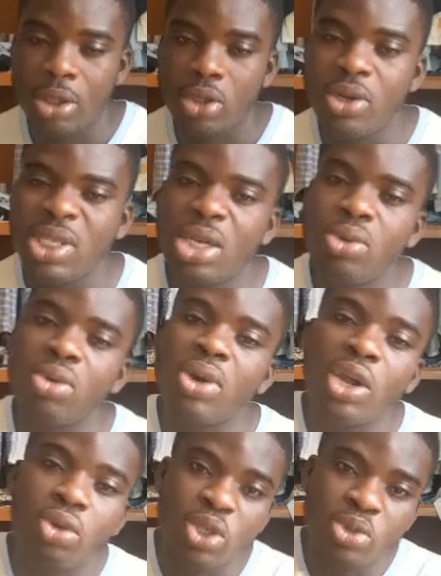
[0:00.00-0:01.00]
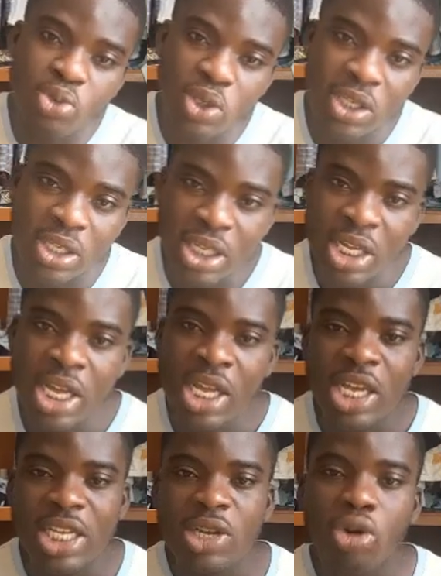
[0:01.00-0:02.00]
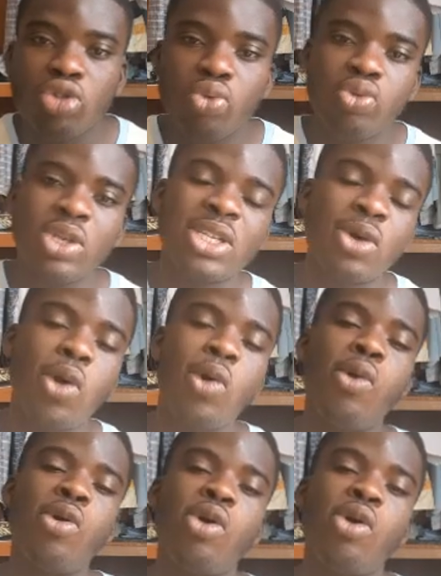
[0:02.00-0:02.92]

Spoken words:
So when you say required contribution, is the